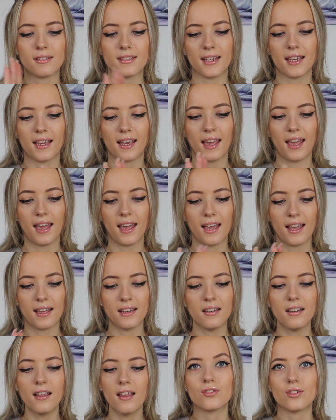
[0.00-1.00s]
dig
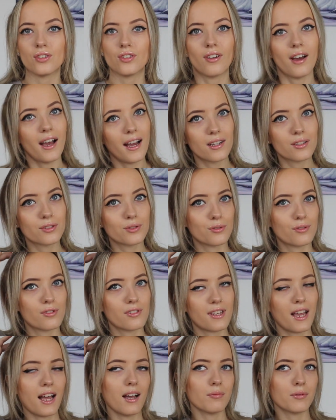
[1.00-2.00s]
in to your actual
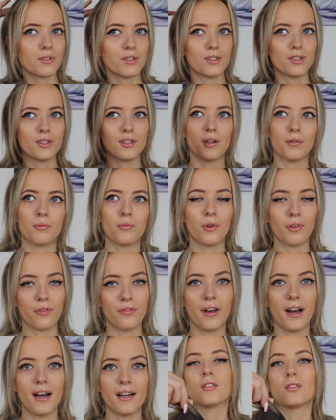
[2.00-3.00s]
scalp, because you don't want
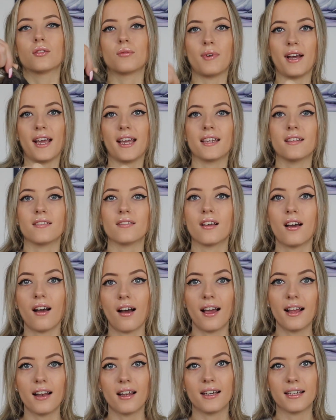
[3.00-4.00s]
that. The way that
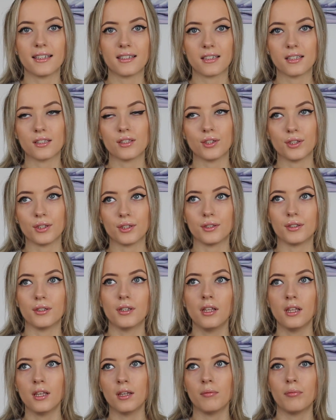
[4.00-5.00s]
I like to
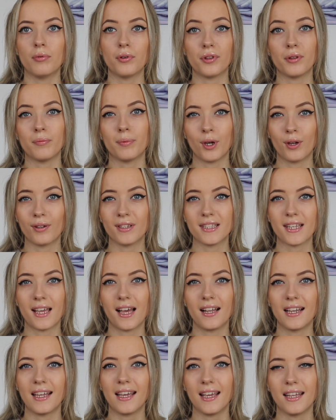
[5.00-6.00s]
put the
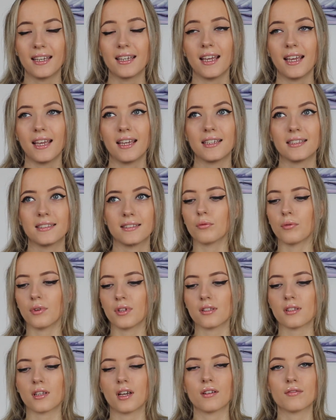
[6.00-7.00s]
ponytail in is,
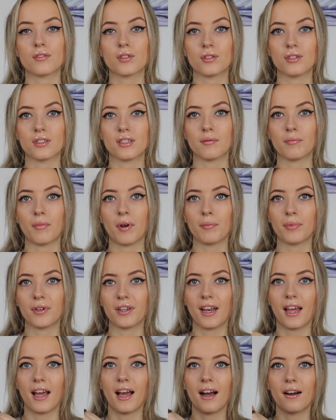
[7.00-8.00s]
once I've sorted my
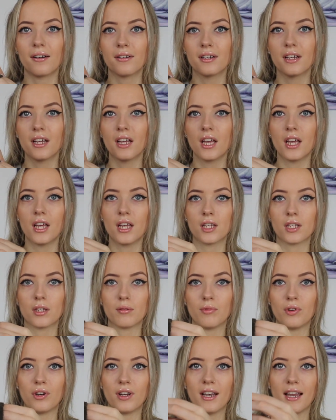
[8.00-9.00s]
bun out, you
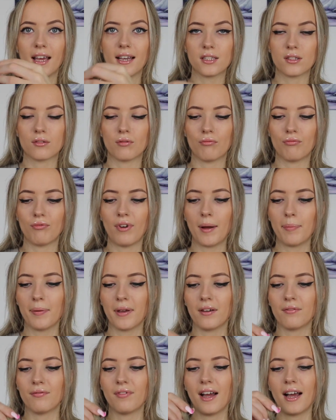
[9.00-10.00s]
more or less wrap
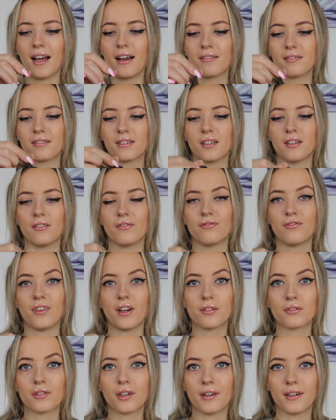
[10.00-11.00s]
it round,
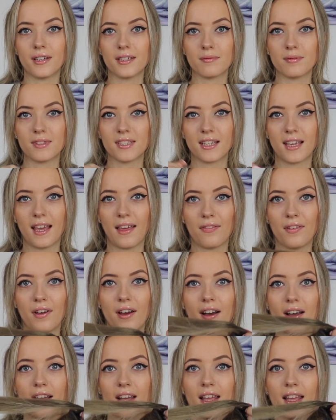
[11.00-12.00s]
Velcro it
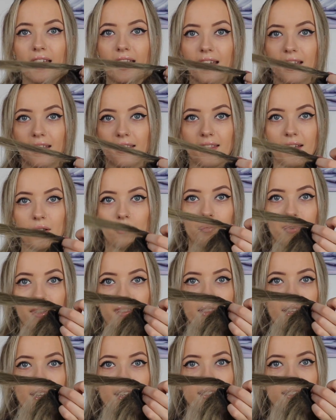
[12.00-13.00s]
together, and then
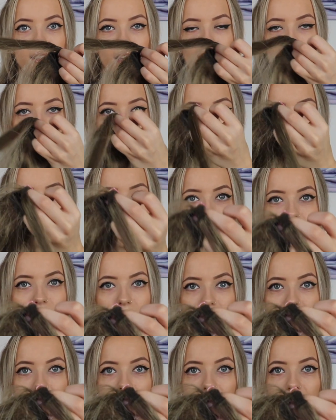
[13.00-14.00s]
with this excess
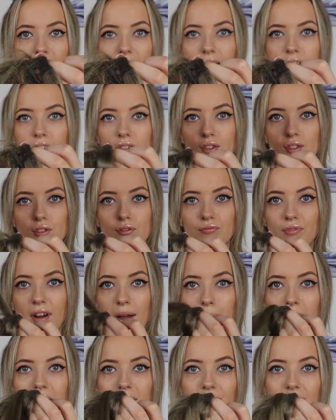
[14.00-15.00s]
hair just wrap it